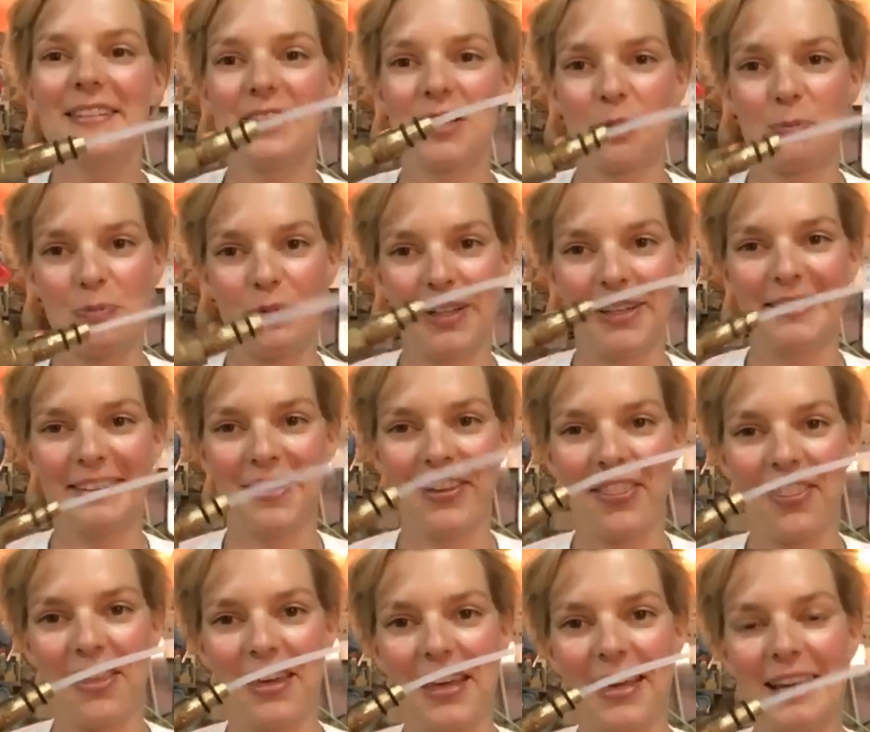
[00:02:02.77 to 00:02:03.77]
sprinkler
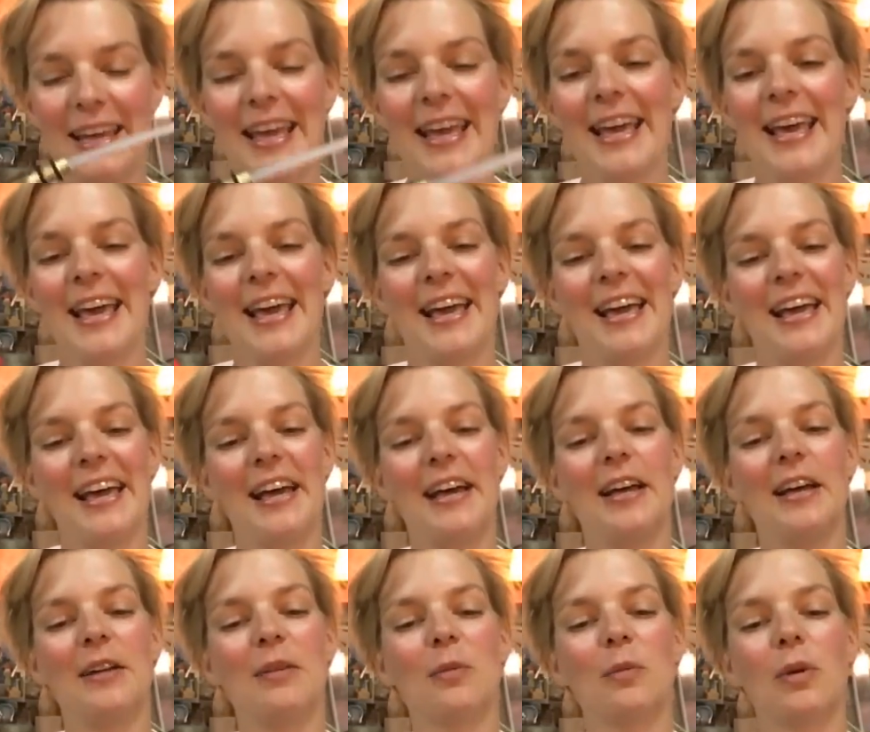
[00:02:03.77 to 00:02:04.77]
thing.
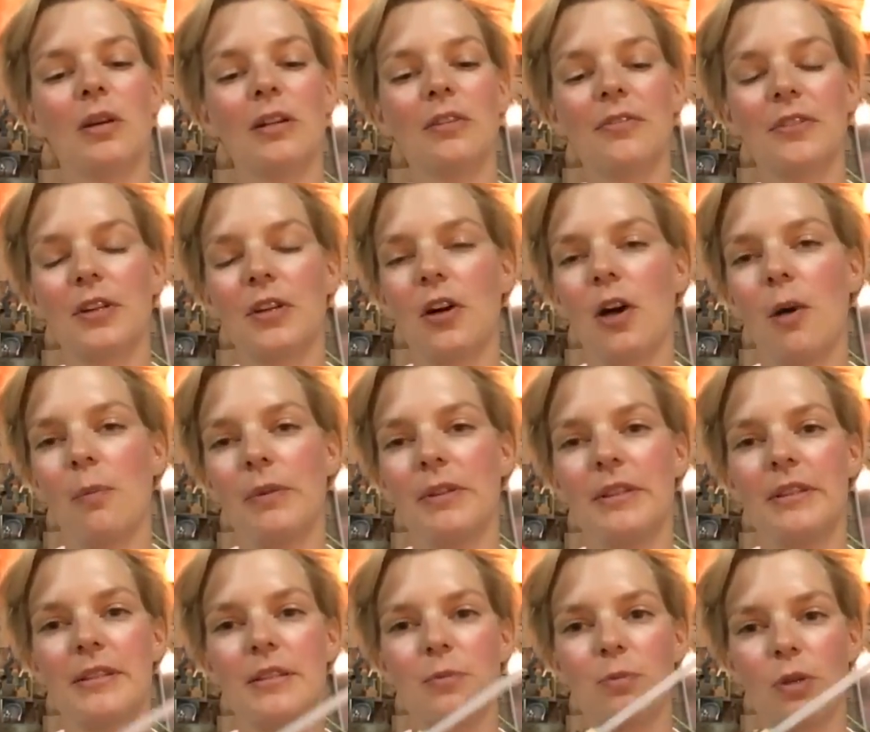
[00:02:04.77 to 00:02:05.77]
And one of the
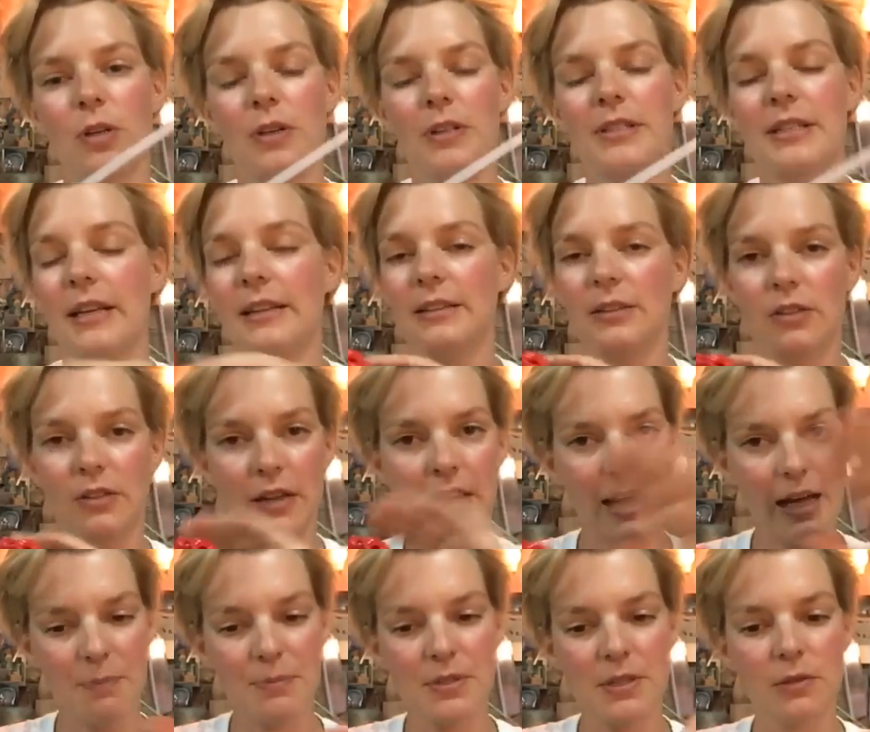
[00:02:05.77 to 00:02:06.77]
comments was, and you're
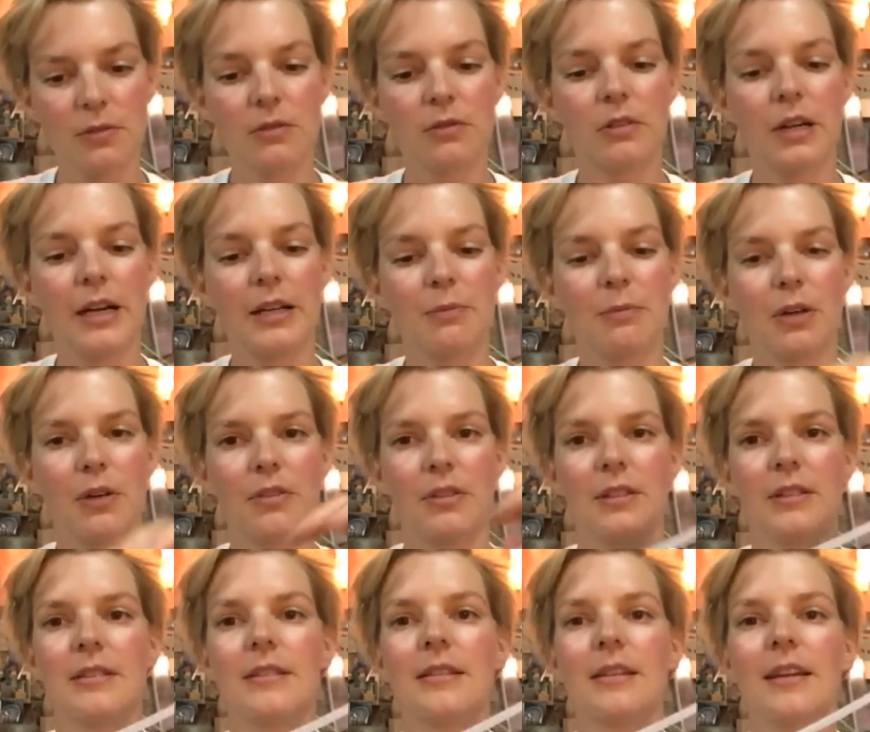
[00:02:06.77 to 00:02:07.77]
absolutely right about
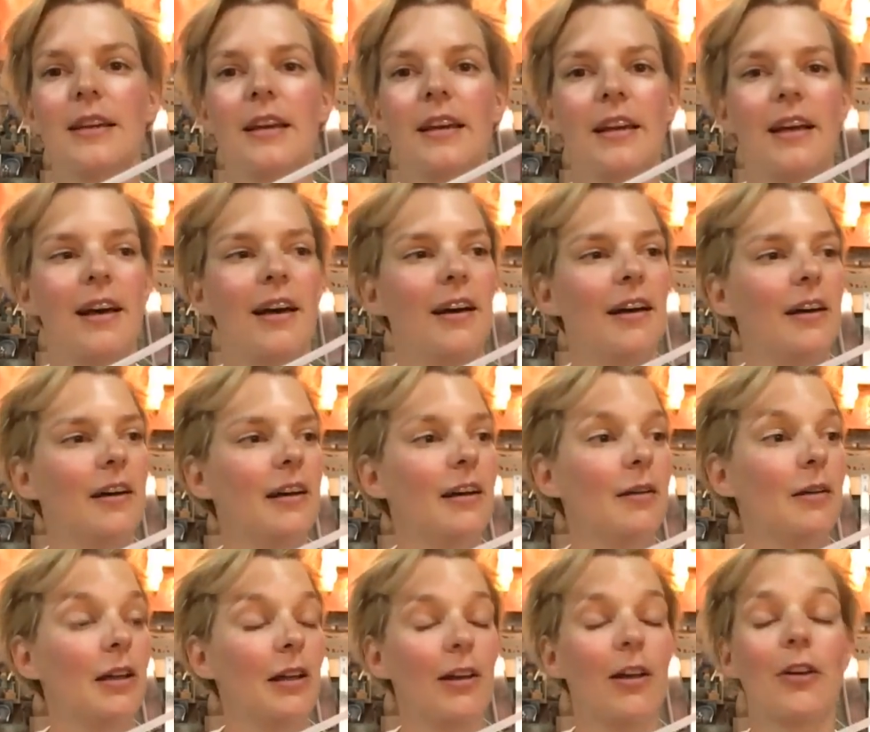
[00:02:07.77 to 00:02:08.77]
this, uh,
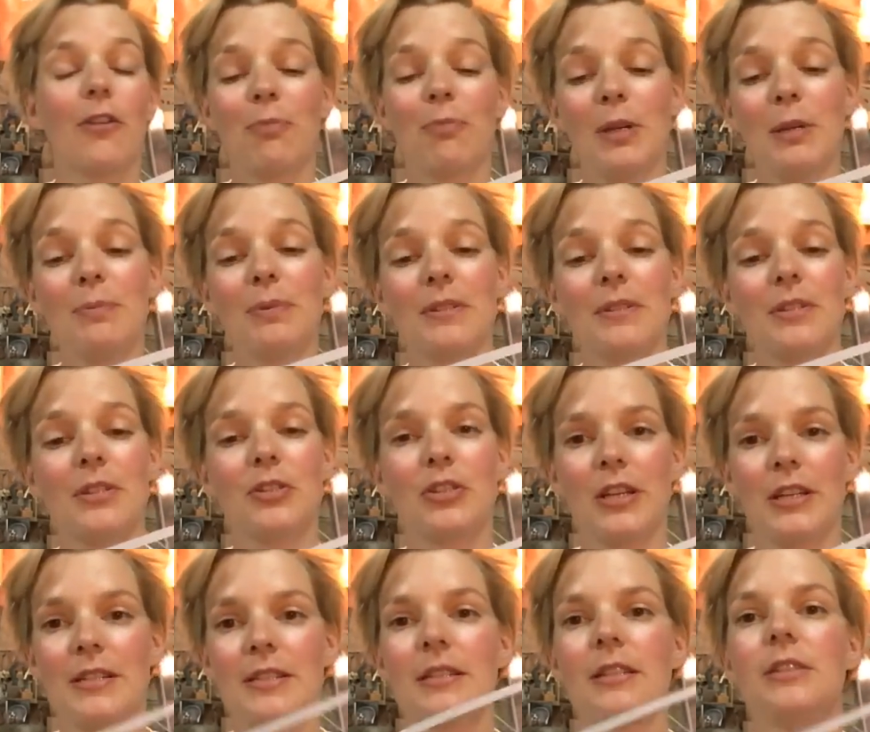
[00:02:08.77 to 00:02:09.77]
a lot of people
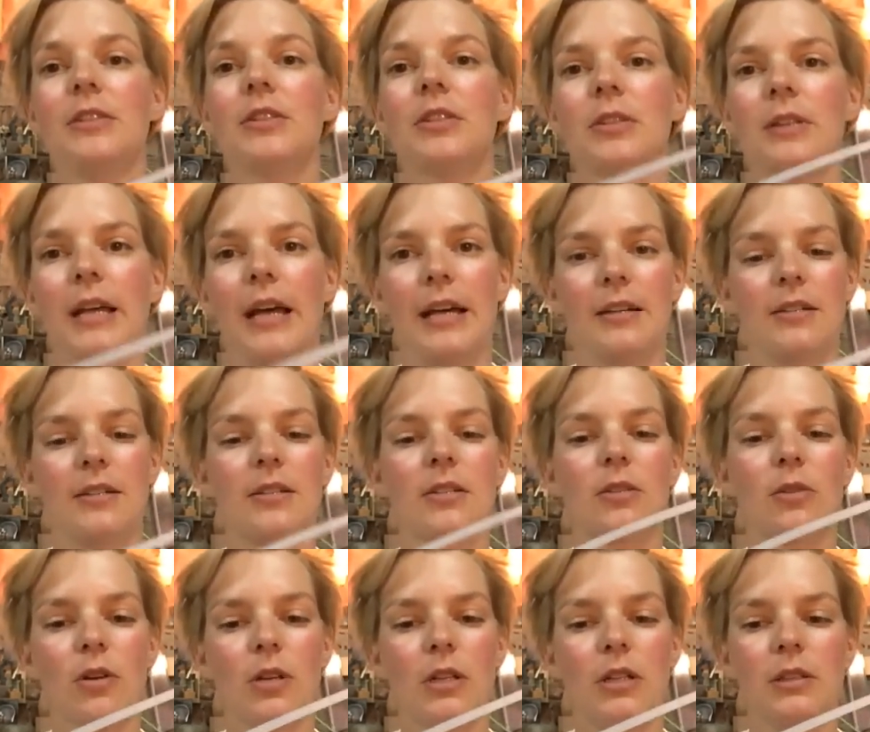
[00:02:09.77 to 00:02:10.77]
suggested you should add a
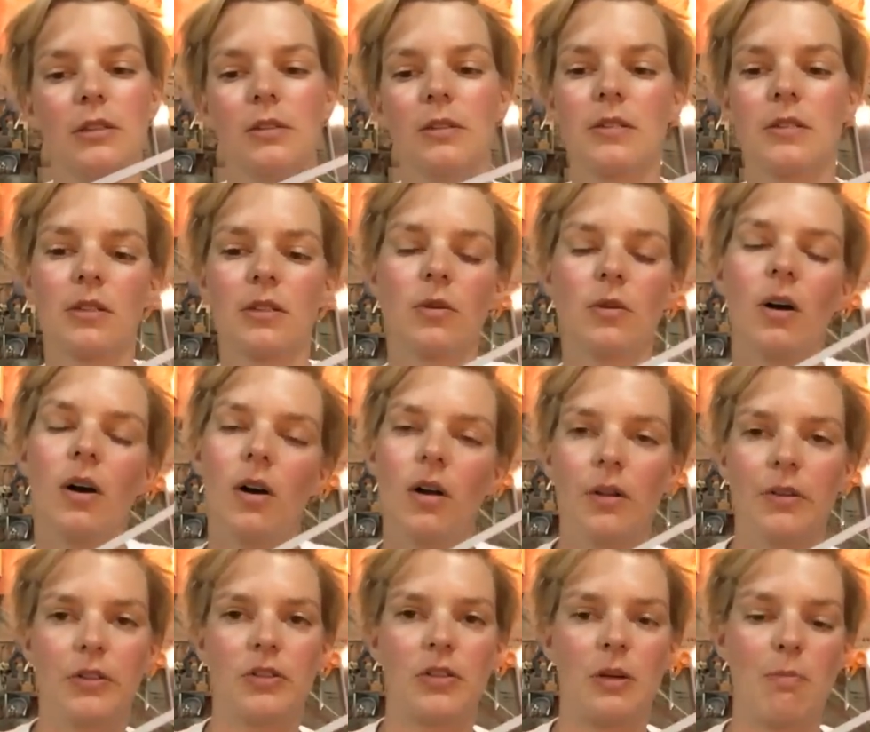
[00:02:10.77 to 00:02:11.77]
snorkel so all
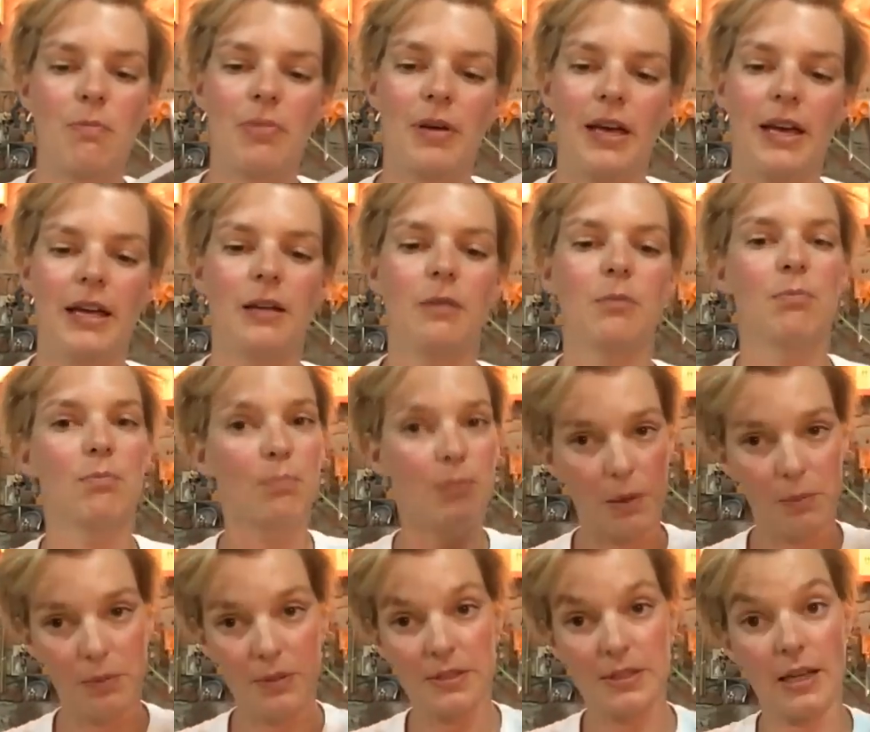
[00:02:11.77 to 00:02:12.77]
the champagne
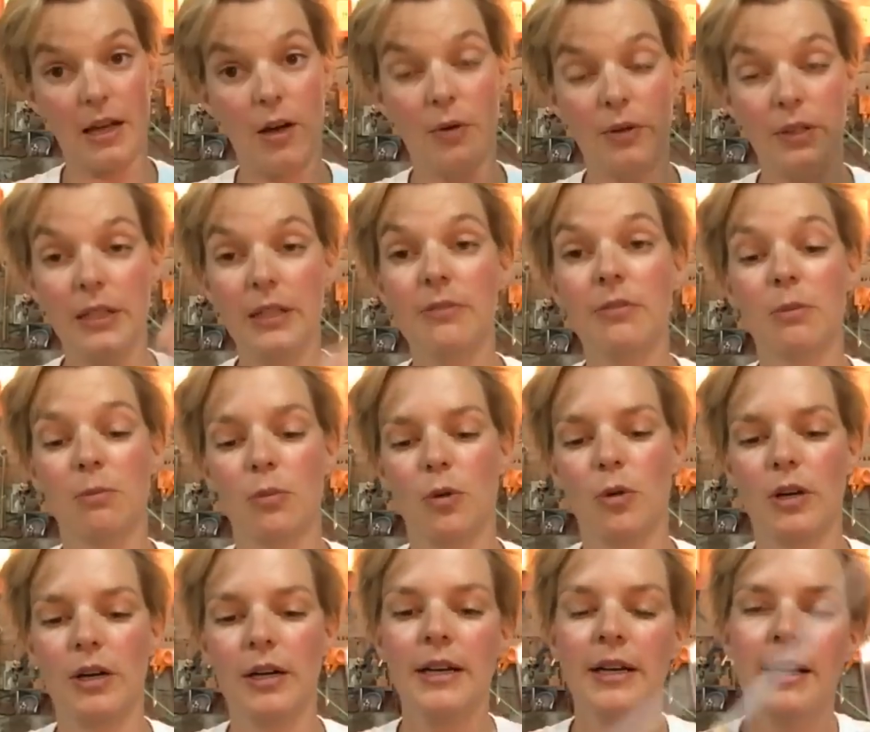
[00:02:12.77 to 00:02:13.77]
bubbles out even
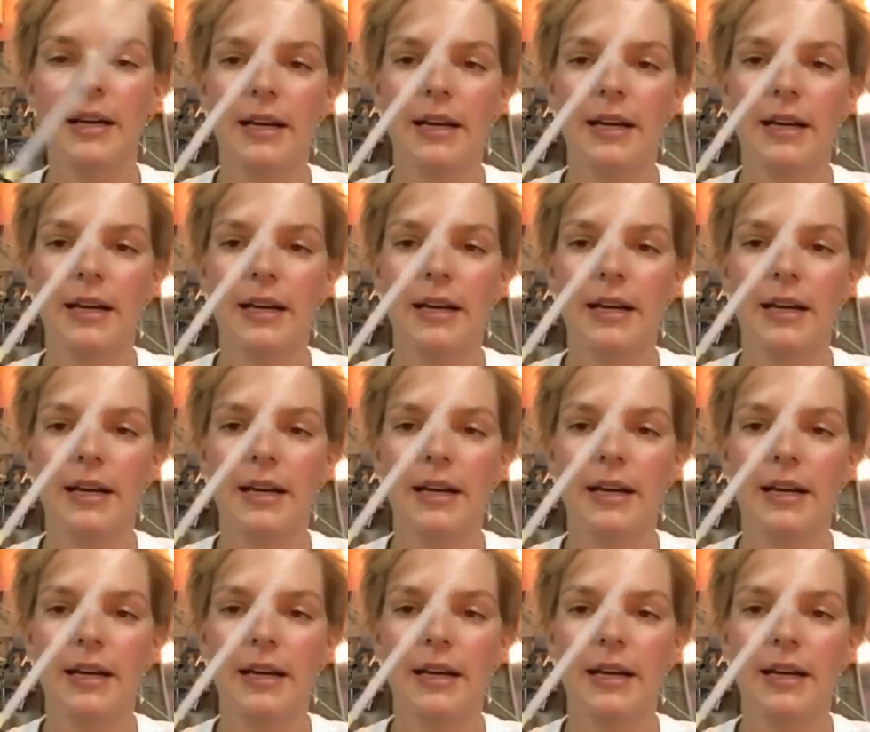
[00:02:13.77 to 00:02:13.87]
more.